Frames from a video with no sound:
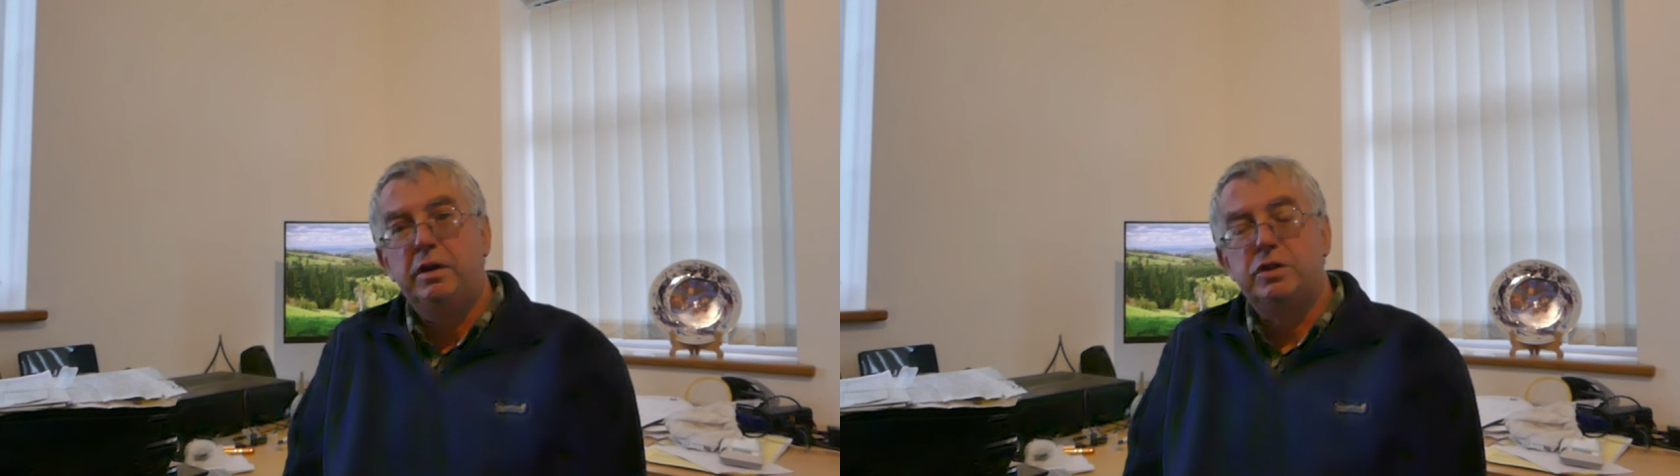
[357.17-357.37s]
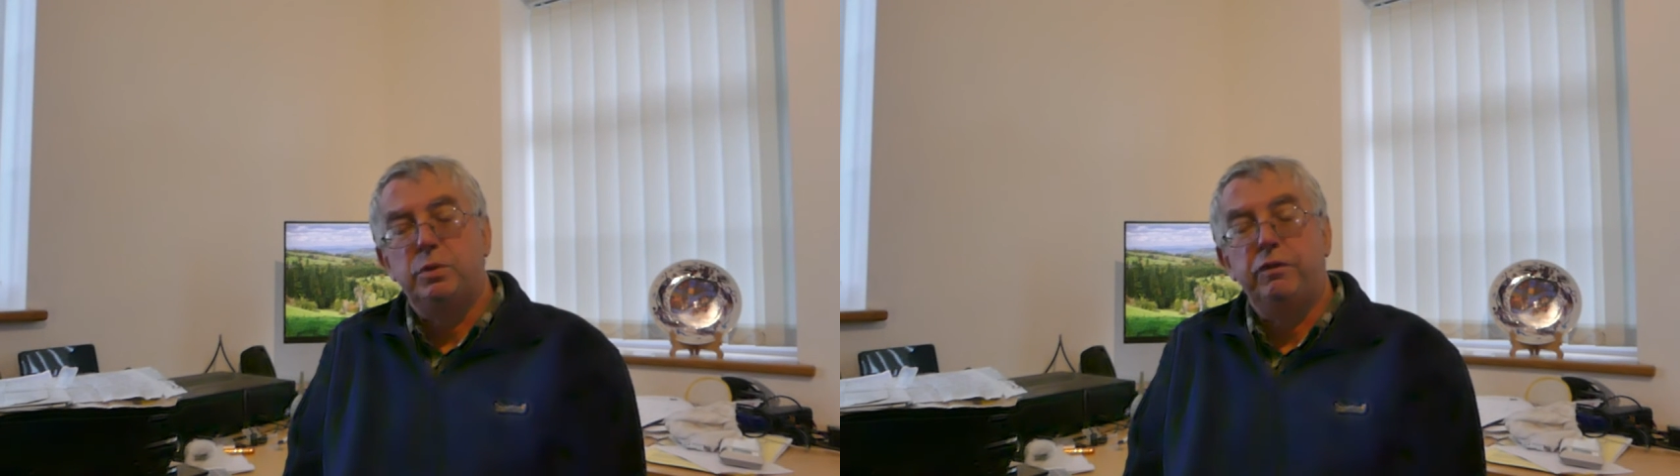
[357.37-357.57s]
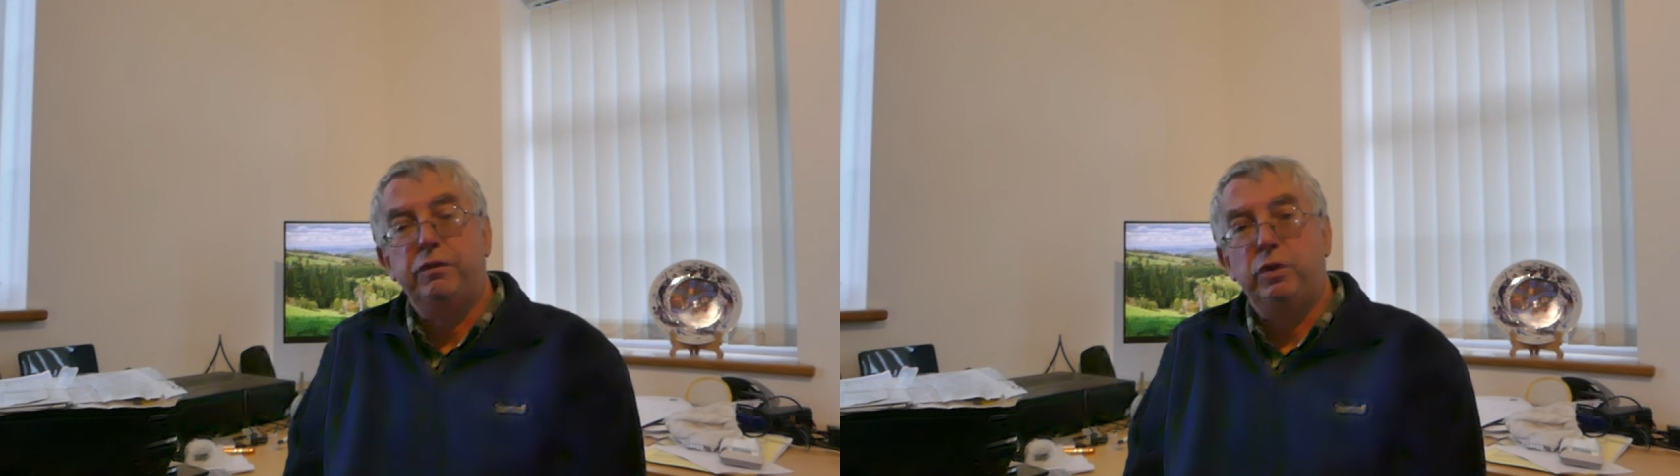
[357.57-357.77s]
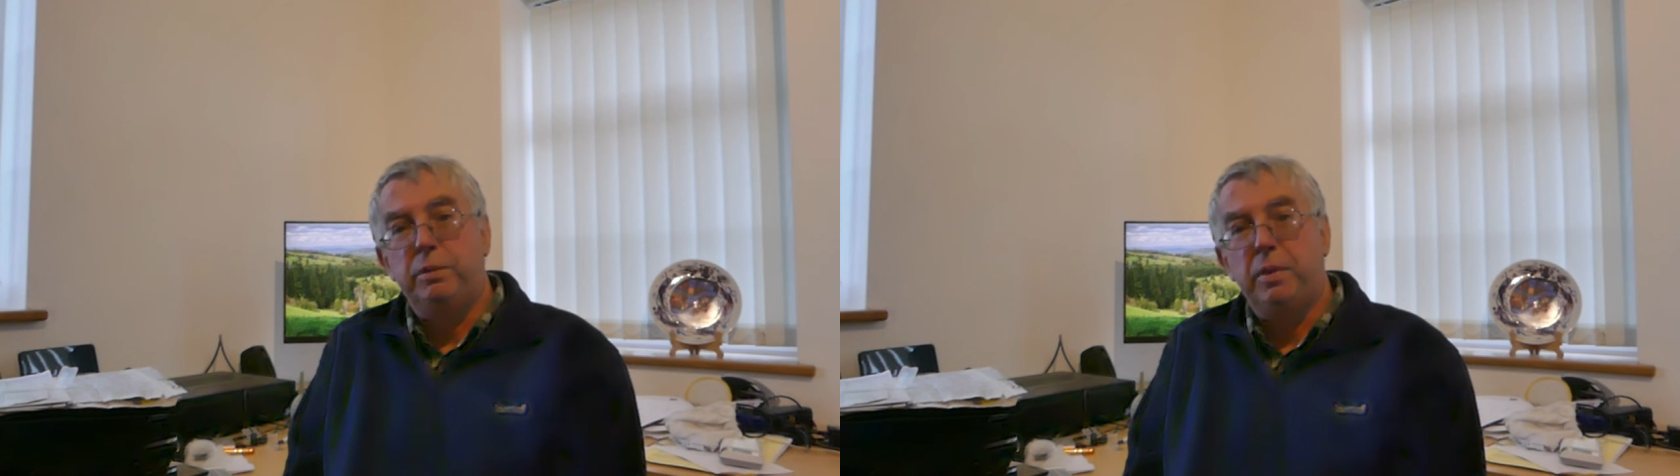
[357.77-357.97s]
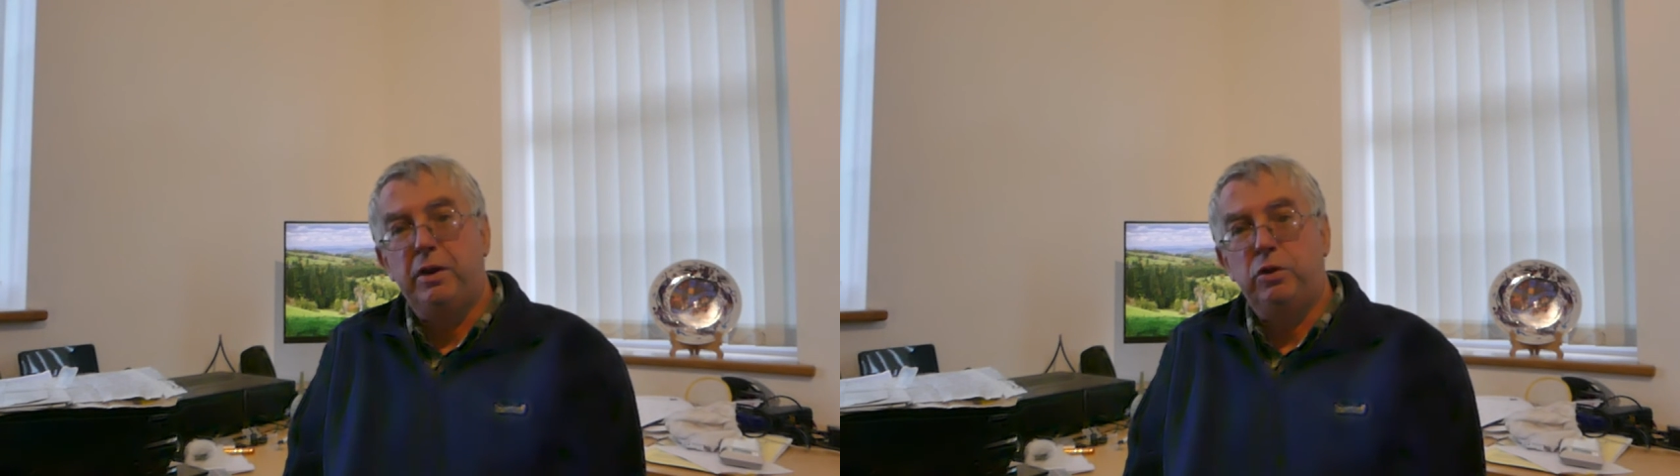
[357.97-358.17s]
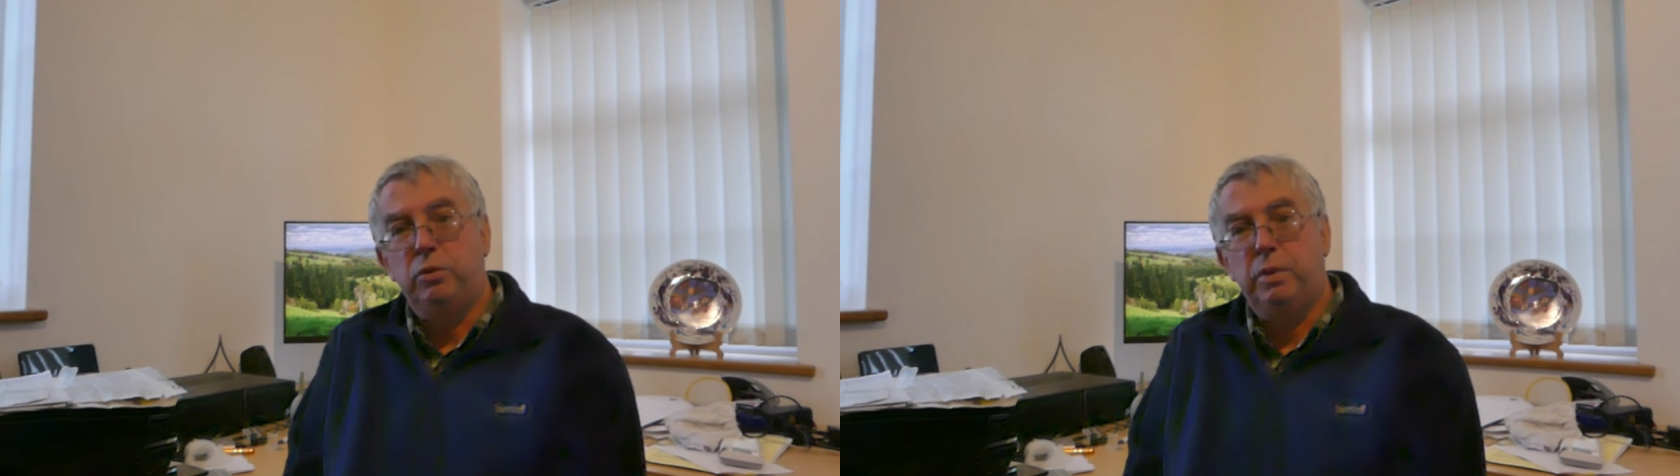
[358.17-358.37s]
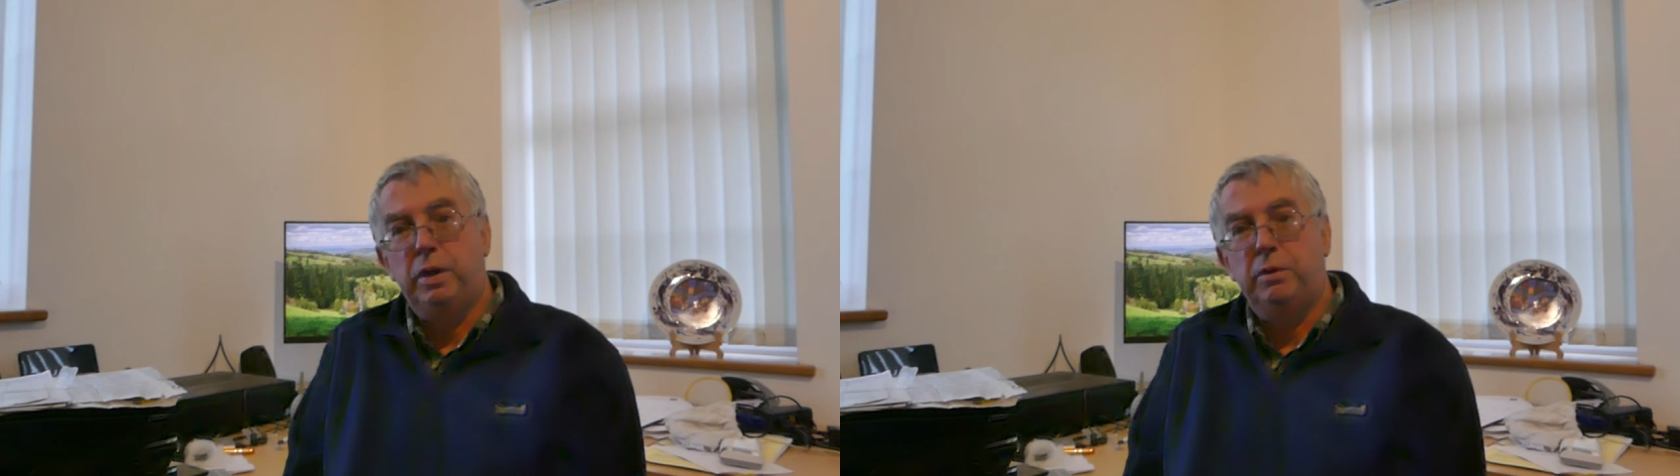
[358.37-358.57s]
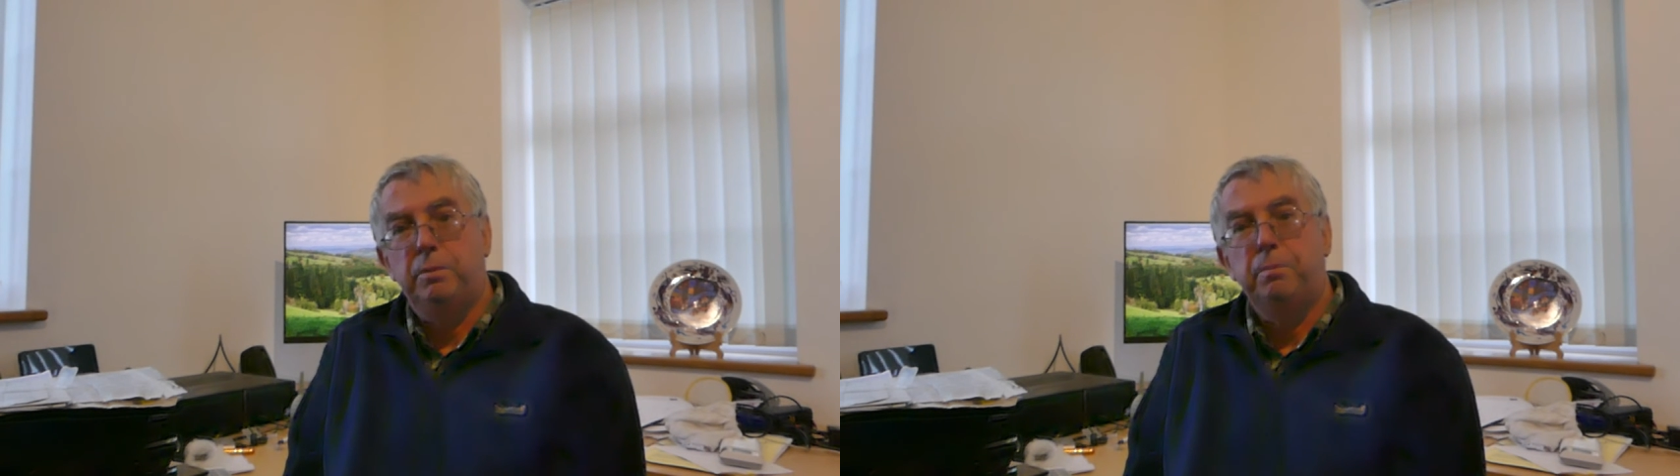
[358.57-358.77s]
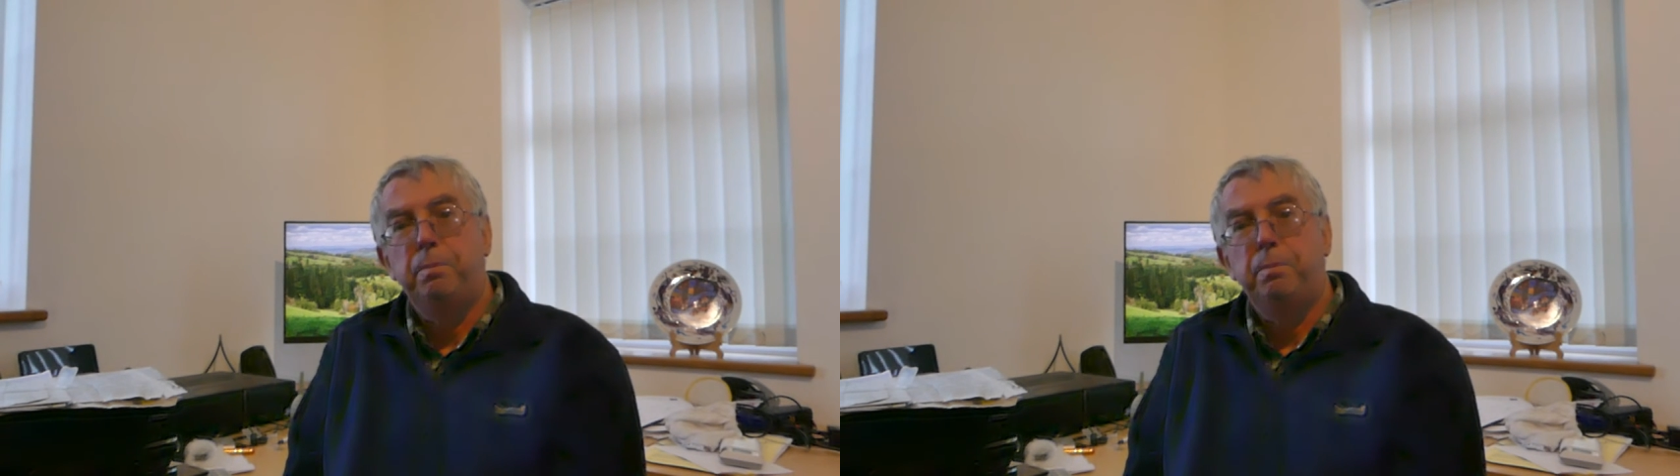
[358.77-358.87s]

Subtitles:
to a fully manual mode.